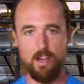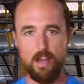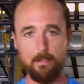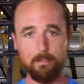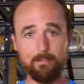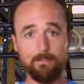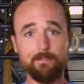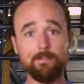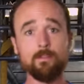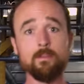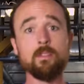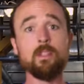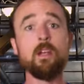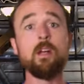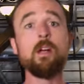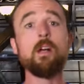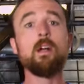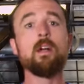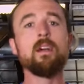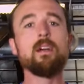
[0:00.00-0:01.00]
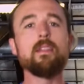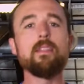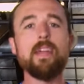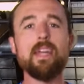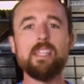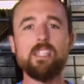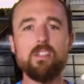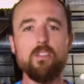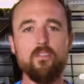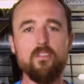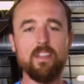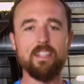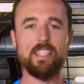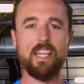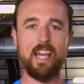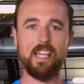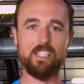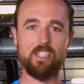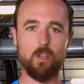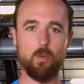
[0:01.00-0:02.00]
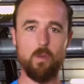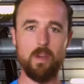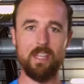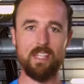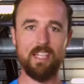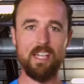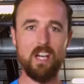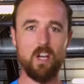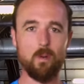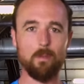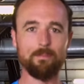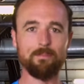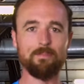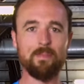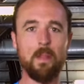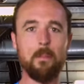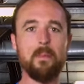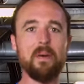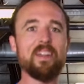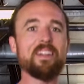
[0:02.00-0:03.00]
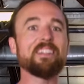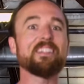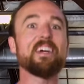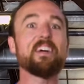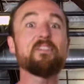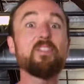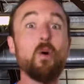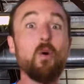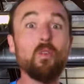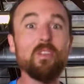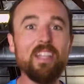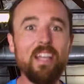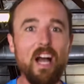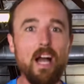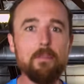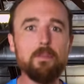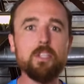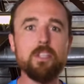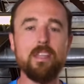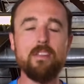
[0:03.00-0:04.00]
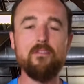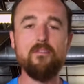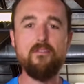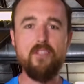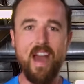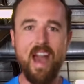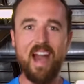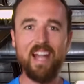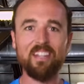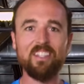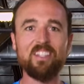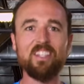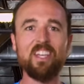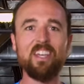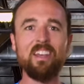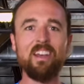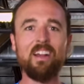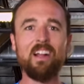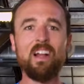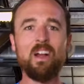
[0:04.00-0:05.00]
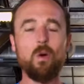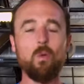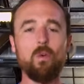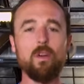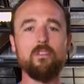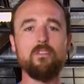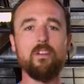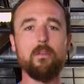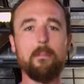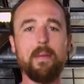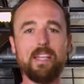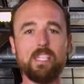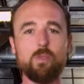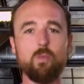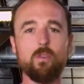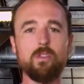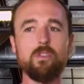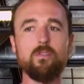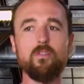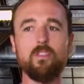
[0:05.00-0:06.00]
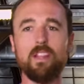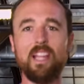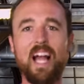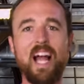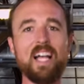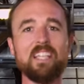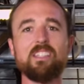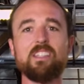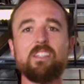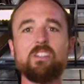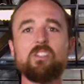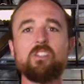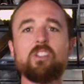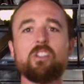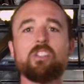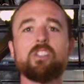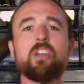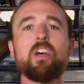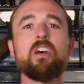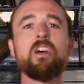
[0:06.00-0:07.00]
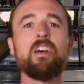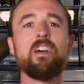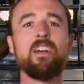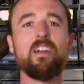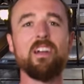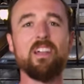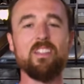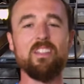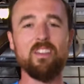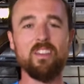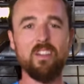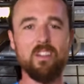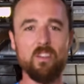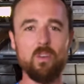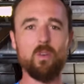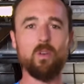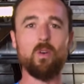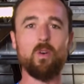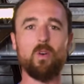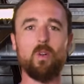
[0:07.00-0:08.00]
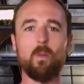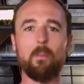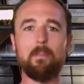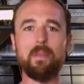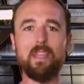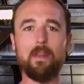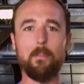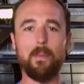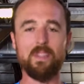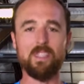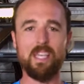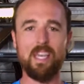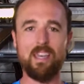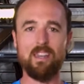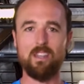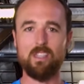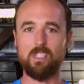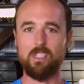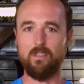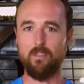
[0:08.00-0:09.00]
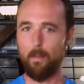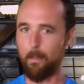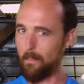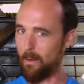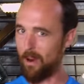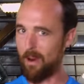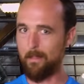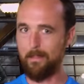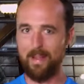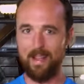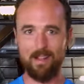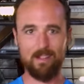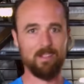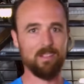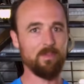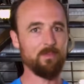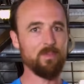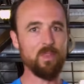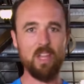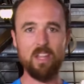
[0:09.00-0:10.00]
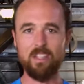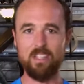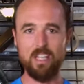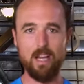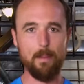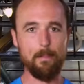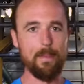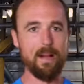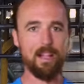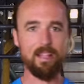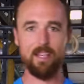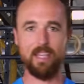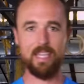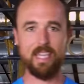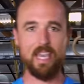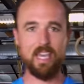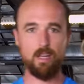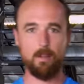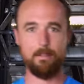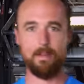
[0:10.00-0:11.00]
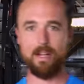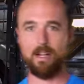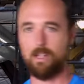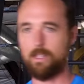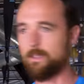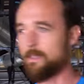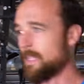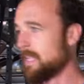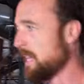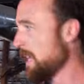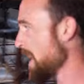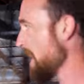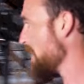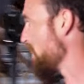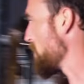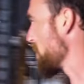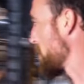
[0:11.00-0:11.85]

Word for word: up. That is a fantastic way to go. But it is not the only option. In fact, one of our best ones for last is just the good old meat and potatoes of a barbell, a dumbbell, and a kettlebell. And if